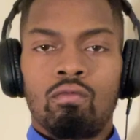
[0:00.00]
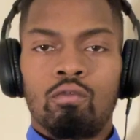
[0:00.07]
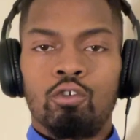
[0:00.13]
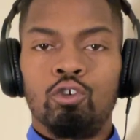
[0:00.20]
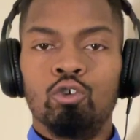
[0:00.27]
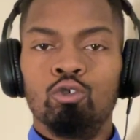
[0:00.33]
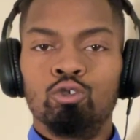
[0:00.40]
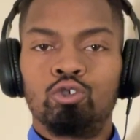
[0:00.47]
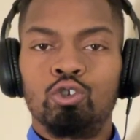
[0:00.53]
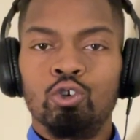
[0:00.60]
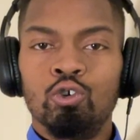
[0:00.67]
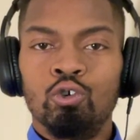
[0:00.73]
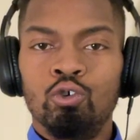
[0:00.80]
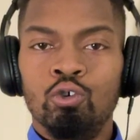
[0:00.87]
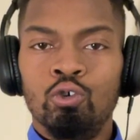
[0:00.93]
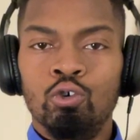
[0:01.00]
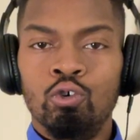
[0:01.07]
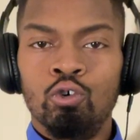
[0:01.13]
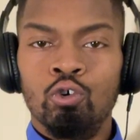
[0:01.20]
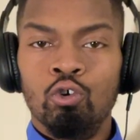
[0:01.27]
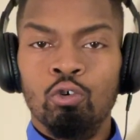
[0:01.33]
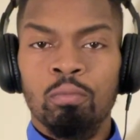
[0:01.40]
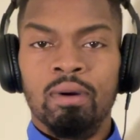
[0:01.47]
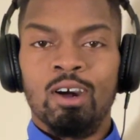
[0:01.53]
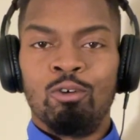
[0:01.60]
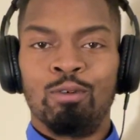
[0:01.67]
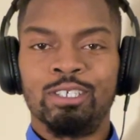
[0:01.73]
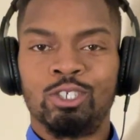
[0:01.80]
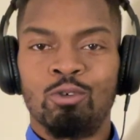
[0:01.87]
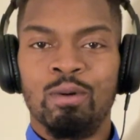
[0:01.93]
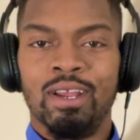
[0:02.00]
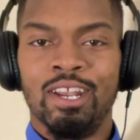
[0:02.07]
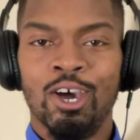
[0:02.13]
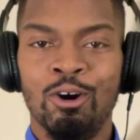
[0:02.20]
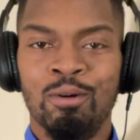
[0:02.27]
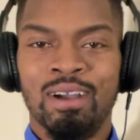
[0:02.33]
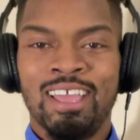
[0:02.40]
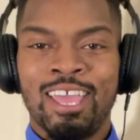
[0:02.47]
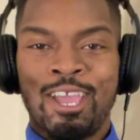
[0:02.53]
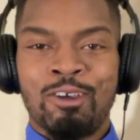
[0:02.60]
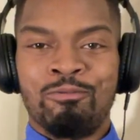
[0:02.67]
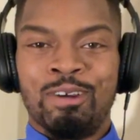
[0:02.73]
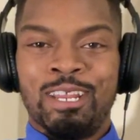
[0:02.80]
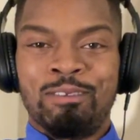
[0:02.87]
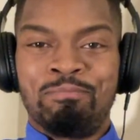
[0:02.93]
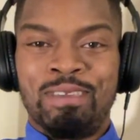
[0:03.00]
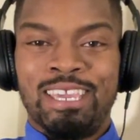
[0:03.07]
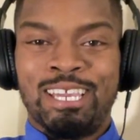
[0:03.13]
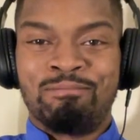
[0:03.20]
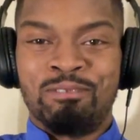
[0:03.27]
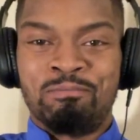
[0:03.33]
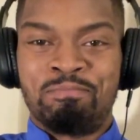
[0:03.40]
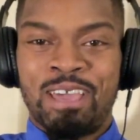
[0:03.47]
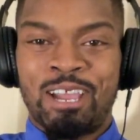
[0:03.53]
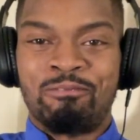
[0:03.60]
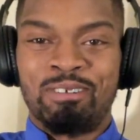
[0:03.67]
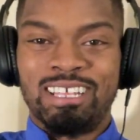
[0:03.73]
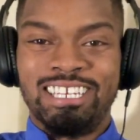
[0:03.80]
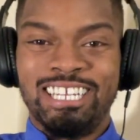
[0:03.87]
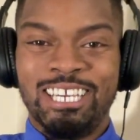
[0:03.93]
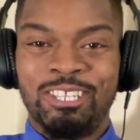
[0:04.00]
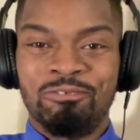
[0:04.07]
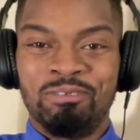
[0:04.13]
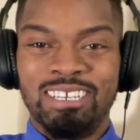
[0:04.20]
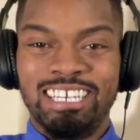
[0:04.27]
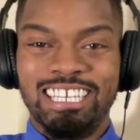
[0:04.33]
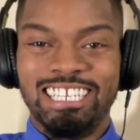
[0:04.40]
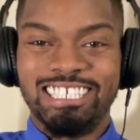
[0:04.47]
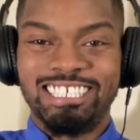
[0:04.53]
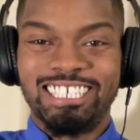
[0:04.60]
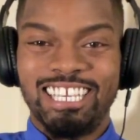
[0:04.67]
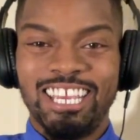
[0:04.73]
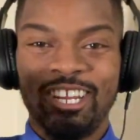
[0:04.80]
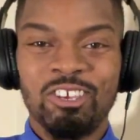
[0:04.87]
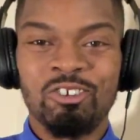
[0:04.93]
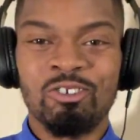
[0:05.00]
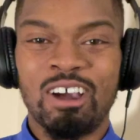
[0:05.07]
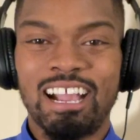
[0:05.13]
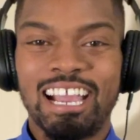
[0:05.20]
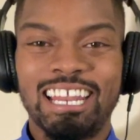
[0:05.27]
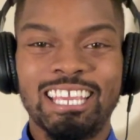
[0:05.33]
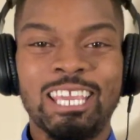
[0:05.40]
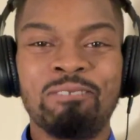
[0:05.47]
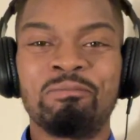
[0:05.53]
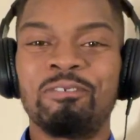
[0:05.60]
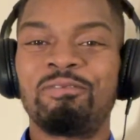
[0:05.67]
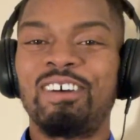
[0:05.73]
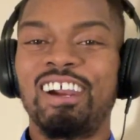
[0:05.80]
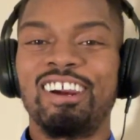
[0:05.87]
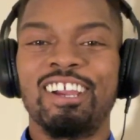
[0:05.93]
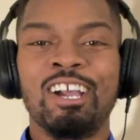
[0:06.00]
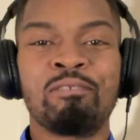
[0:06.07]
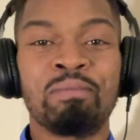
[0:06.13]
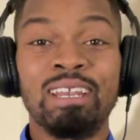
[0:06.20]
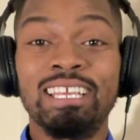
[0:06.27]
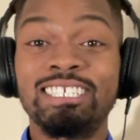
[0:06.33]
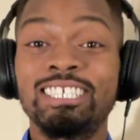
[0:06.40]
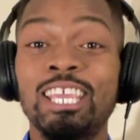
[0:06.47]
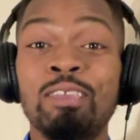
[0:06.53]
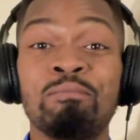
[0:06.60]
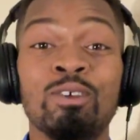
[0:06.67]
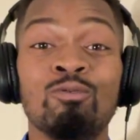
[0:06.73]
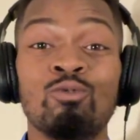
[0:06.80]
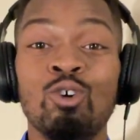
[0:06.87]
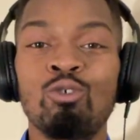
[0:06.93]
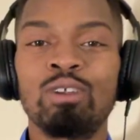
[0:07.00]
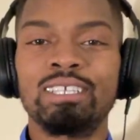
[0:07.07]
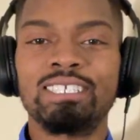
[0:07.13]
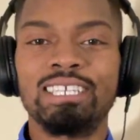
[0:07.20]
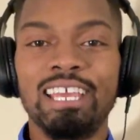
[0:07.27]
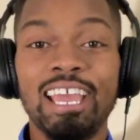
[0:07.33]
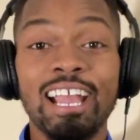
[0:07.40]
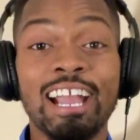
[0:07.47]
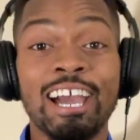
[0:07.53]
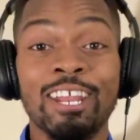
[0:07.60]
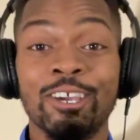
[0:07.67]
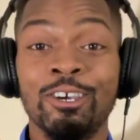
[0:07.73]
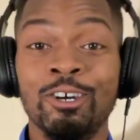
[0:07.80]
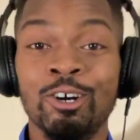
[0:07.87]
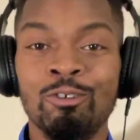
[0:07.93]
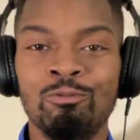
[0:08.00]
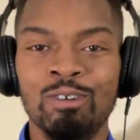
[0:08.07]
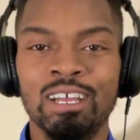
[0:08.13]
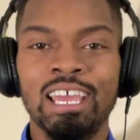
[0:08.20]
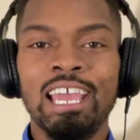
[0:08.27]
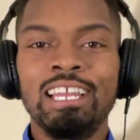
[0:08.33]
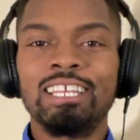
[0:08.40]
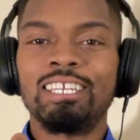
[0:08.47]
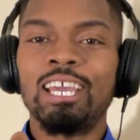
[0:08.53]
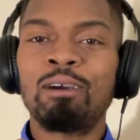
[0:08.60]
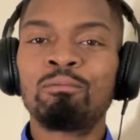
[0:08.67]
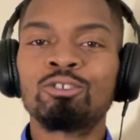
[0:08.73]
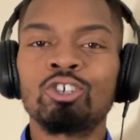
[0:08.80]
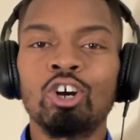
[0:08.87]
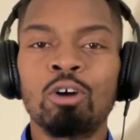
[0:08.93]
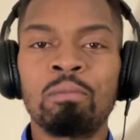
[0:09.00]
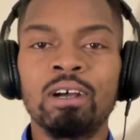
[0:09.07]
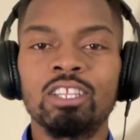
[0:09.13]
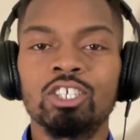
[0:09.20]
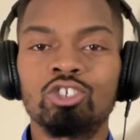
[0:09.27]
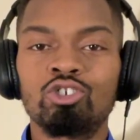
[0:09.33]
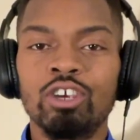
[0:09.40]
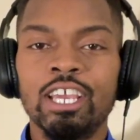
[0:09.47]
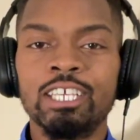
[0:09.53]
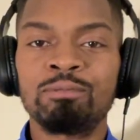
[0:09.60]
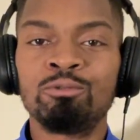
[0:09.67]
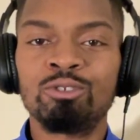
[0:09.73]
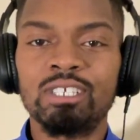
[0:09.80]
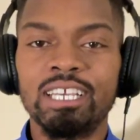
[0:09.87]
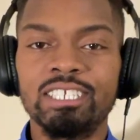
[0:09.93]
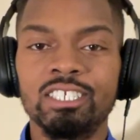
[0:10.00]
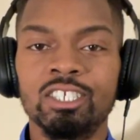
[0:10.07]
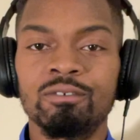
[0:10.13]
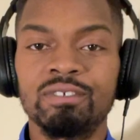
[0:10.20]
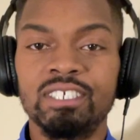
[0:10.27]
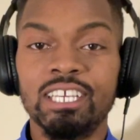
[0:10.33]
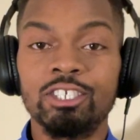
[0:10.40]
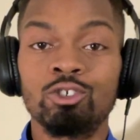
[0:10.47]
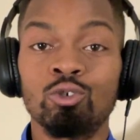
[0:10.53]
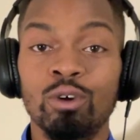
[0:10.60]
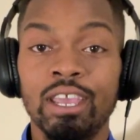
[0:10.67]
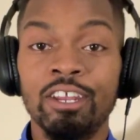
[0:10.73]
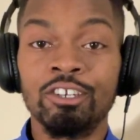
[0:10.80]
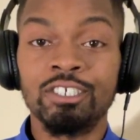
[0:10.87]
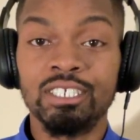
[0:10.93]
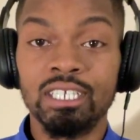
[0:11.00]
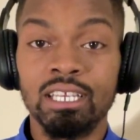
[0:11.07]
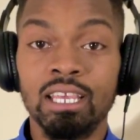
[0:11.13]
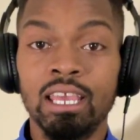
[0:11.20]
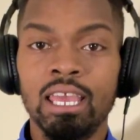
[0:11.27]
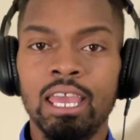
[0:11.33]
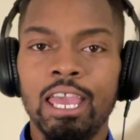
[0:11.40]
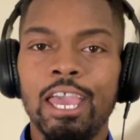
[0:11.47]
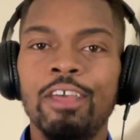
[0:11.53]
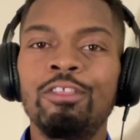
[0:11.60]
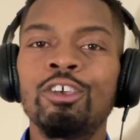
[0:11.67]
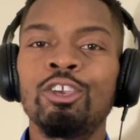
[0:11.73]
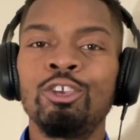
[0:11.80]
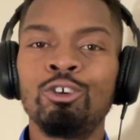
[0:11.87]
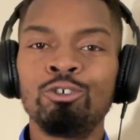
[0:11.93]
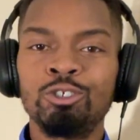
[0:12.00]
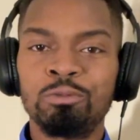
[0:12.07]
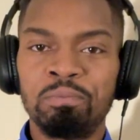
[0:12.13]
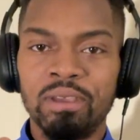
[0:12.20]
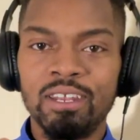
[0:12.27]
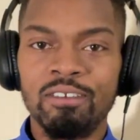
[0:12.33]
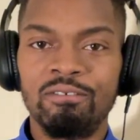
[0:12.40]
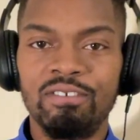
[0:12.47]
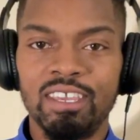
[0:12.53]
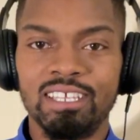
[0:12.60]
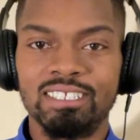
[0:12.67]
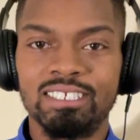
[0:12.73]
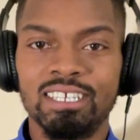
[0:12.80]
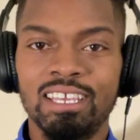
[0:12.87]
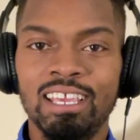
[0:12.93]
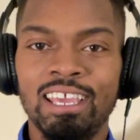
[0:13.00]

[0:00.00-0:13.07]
YouTube, what's going on? Witty P coming back with another one. Let's get it. You know I gotta keep the fire coming. Let's keep it rolling. Today I got a good one. Today I'm gonna talk about the transmutation of sexual energy and the huge benefits.